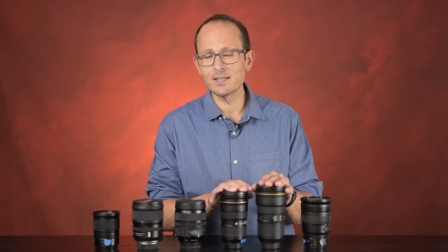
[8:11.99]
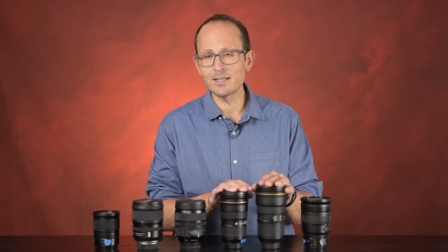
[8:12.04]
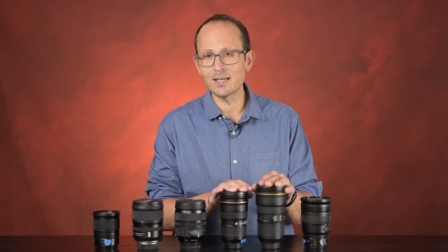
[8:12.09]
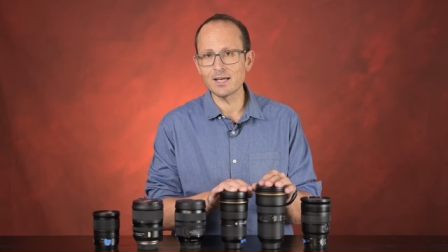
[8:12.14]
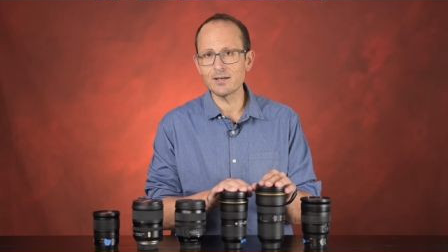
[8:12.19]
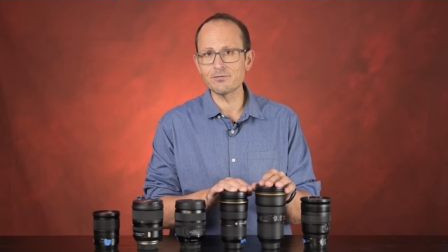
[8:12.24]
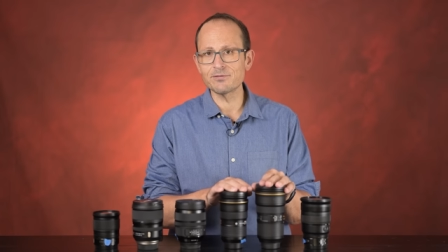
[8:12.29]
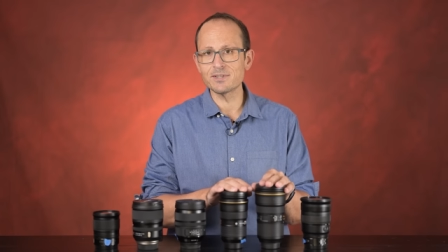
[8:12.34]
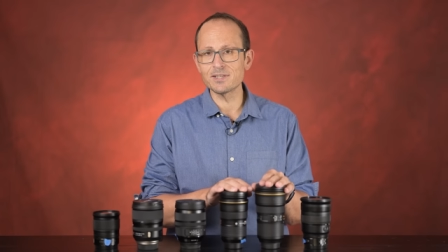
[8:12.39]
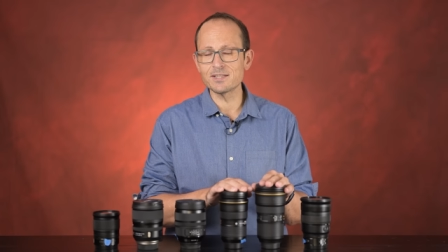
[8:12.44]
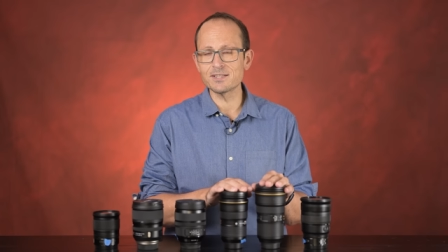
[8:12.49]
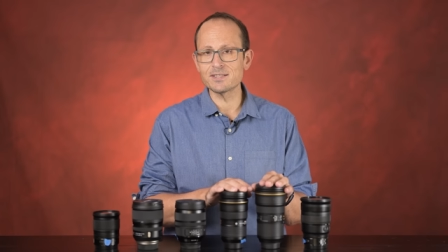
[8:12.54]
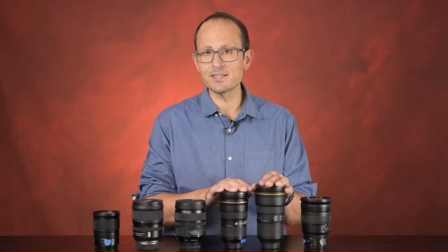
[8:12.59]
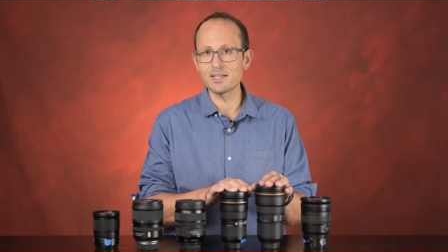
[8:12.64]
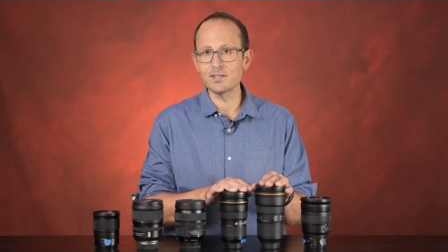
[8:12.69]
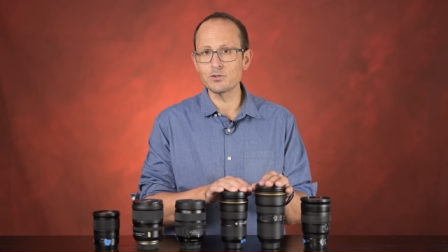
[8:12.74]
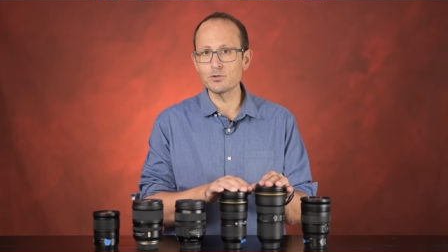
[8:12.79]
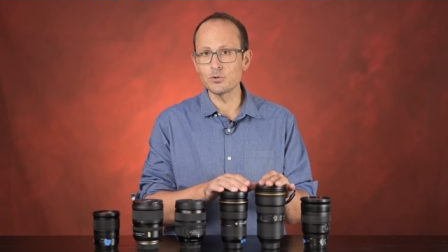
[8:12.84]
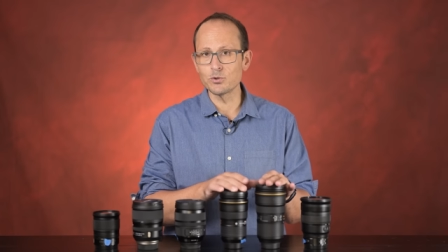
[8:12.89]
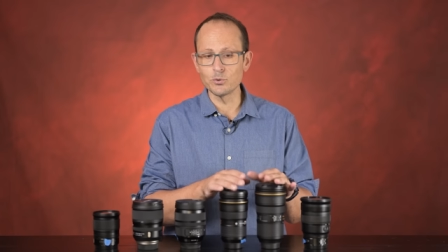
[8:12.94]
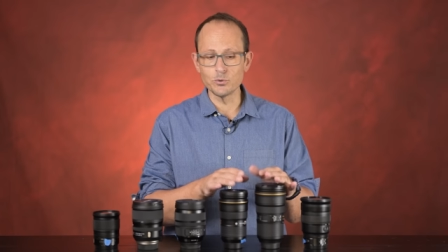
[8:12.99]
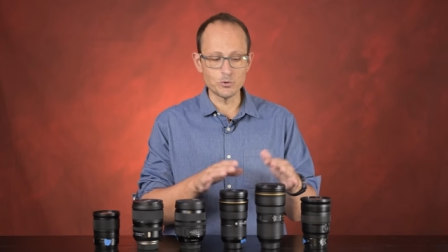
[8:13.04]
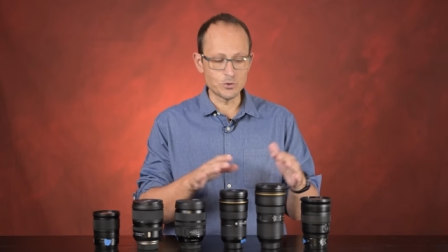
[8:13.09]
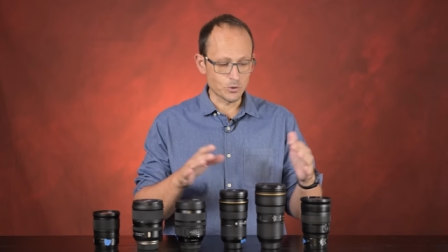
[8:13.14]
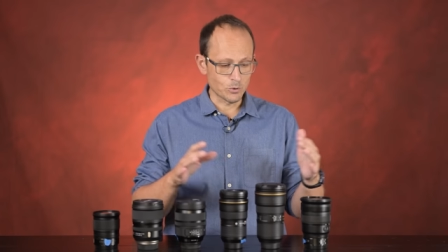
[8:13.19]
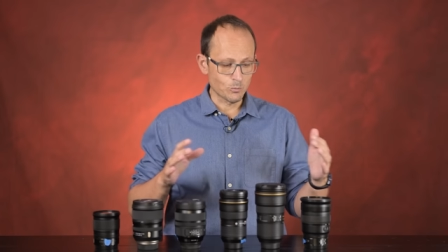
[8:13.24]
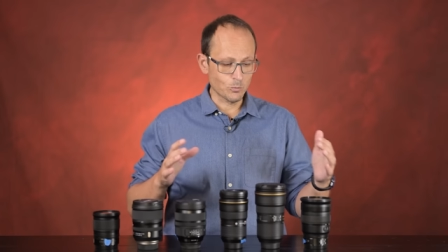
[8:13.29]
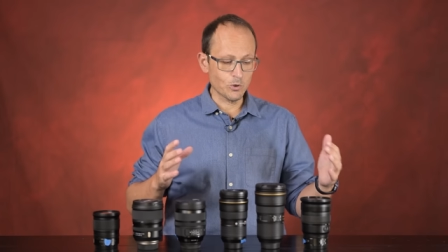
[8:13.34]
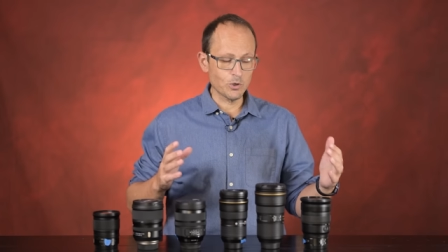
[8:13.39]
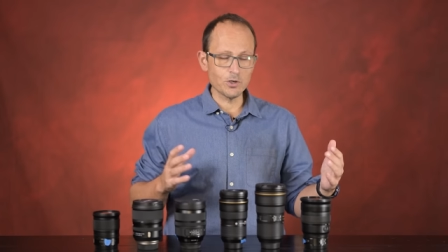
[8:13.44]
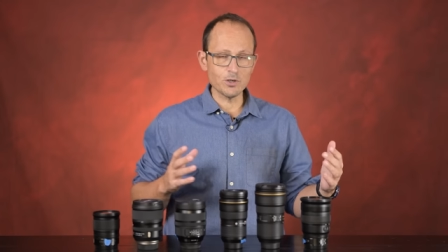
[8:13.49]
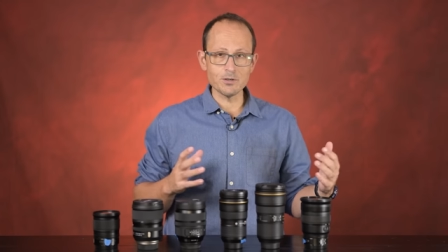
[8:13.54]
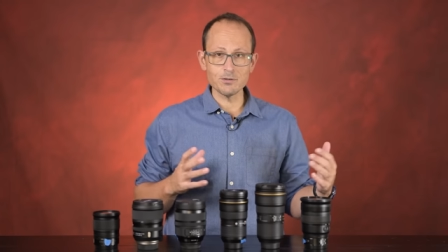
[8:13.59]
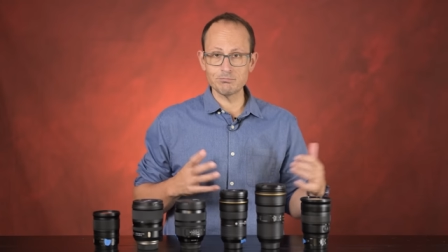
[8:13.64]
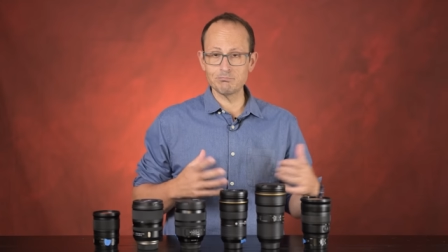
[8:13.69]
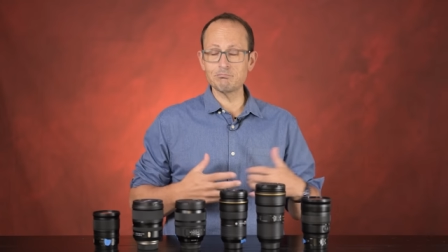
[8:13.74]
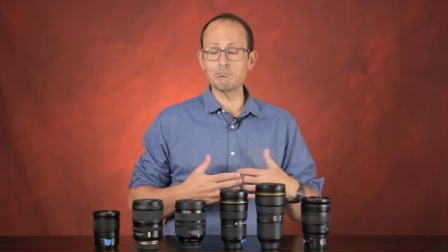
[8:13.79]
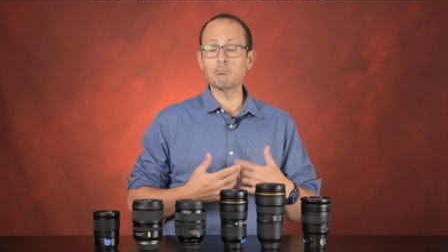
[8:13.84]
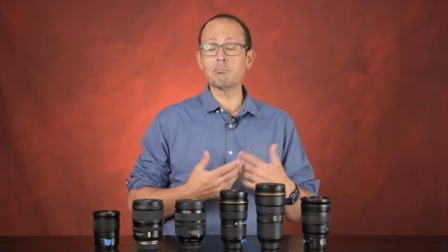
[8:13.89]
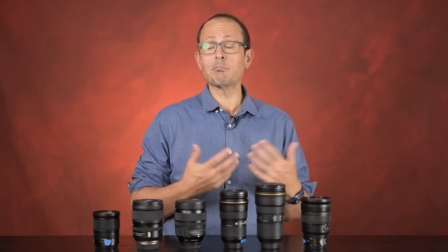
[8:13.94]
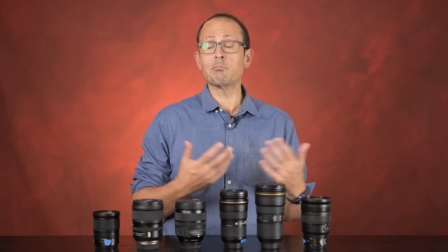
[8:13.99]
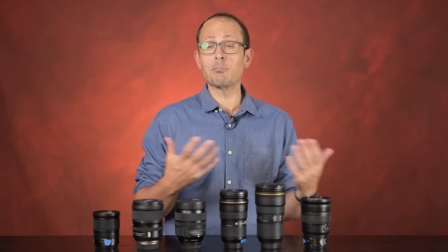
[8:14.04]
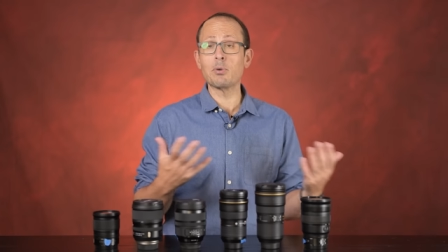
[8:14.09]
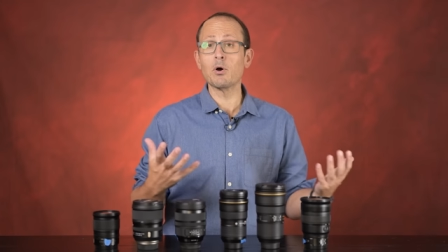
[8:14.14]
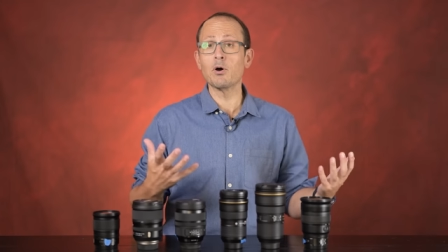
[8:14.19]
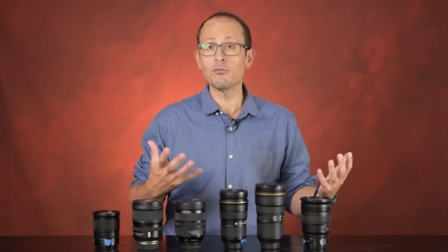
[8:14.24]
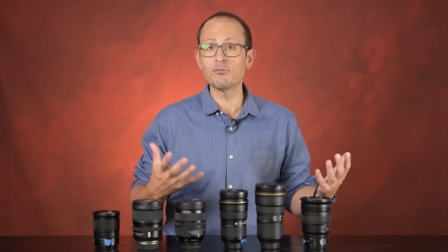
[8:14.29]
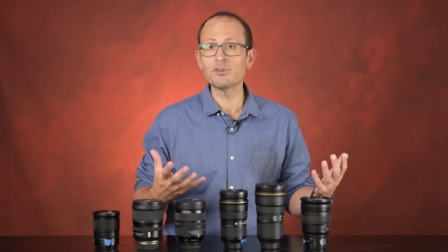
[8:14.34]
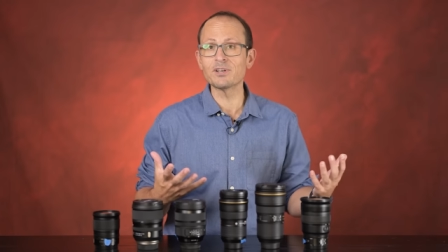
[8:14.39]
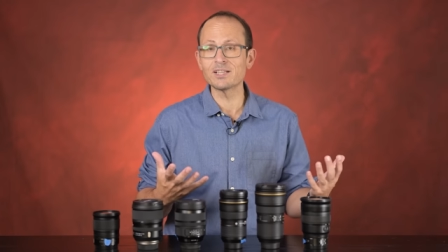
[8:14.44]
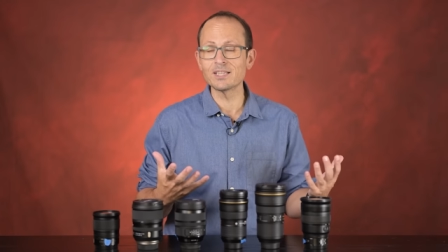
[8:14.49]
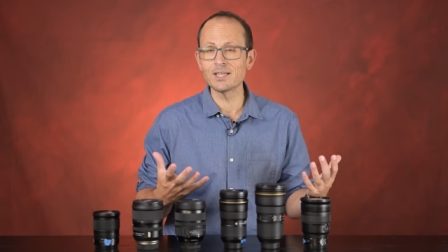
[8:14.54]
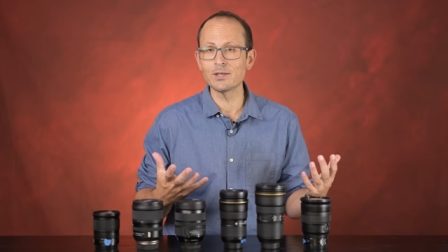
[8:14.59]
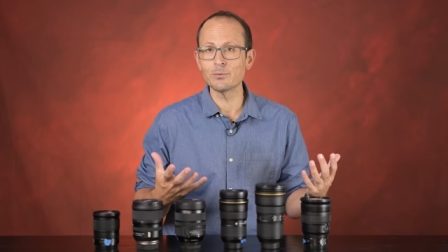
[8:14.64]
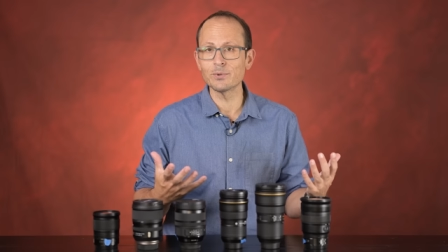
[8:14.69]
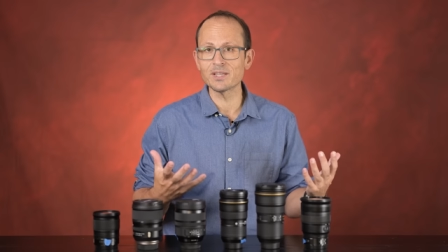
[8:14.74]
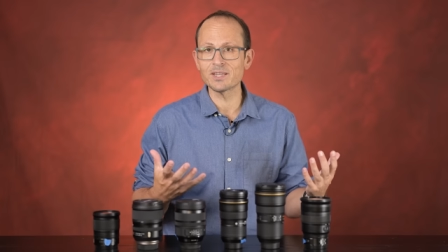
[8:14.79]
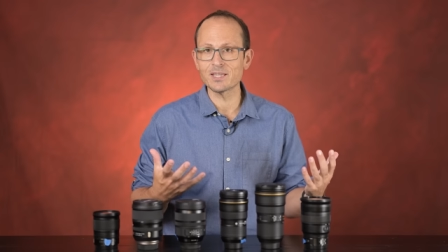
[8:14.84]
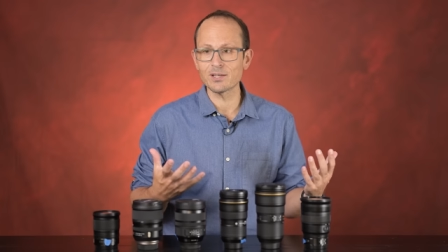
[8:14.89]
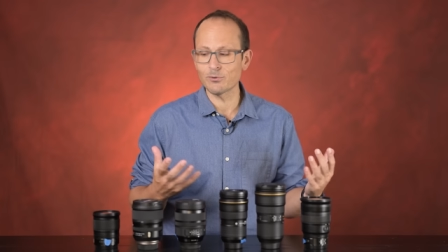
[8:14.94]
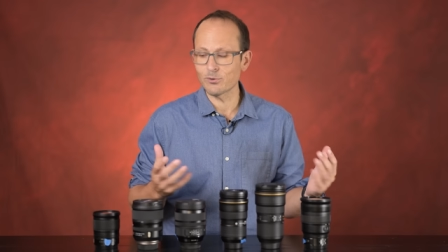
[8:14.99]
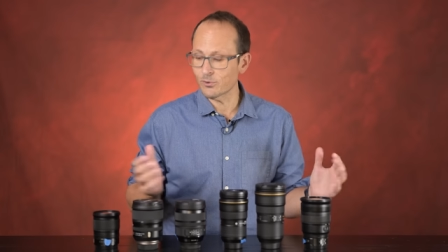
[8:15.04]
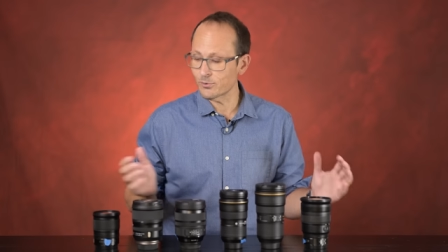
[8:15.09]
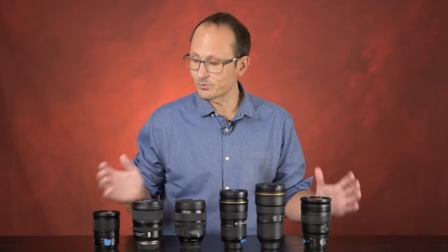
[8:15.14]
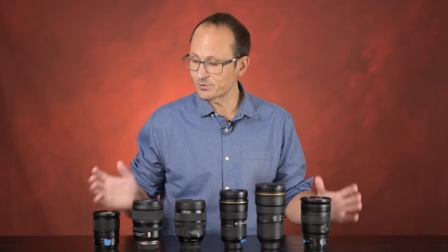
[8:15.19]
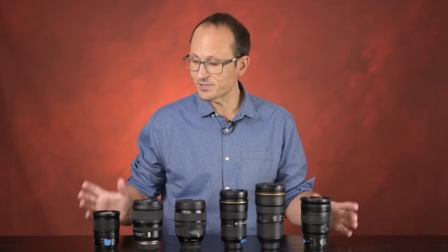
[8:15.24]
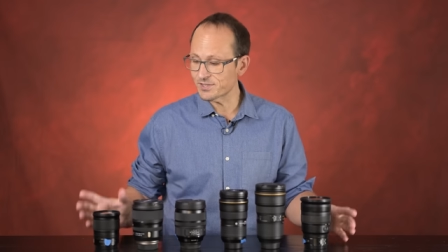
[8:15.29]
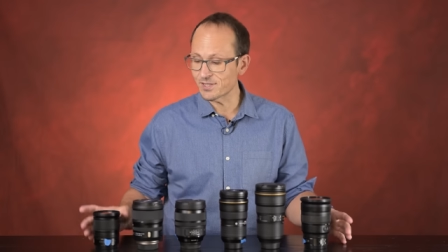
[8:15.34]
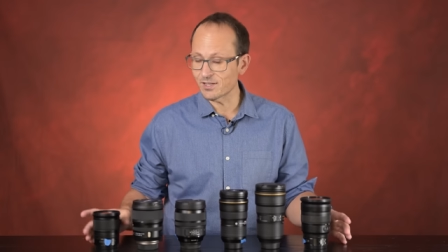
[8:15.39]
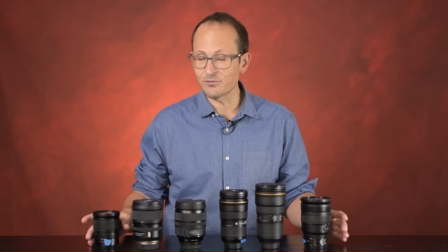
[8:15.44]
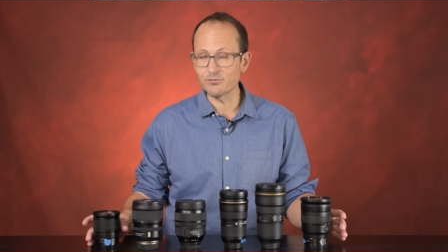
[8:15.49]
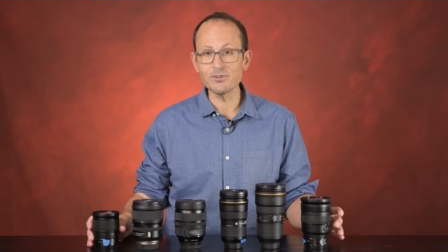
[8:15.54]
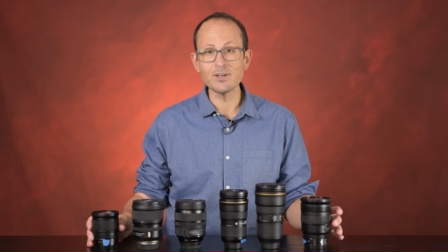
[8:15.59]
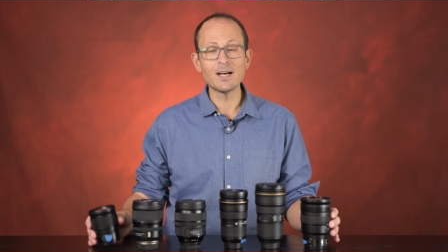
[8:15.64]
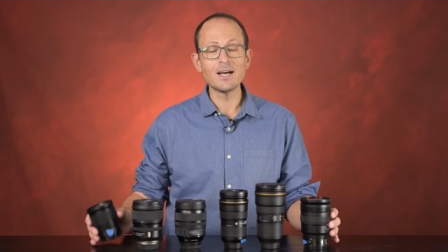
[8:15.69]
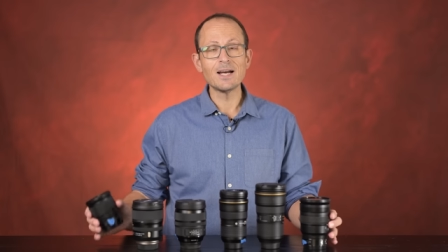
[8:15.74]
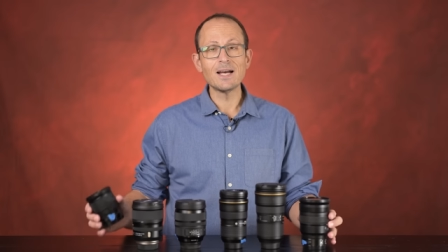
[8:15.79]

the FTC2 to work perfectly with their own stuff,